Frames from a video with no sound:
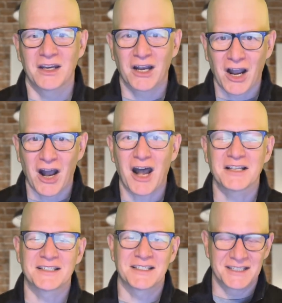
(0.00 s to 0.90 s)

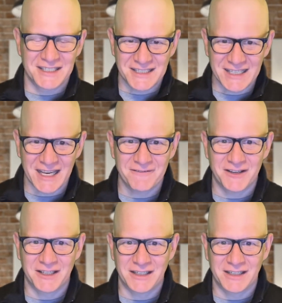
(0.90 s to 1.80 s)
cost
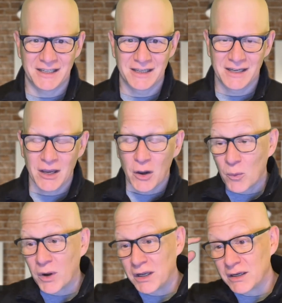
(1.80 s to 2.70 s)
saving,
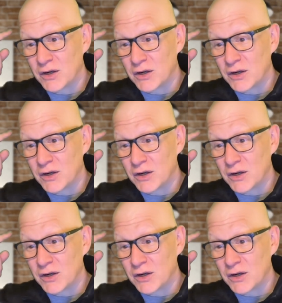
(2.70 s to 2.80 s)
what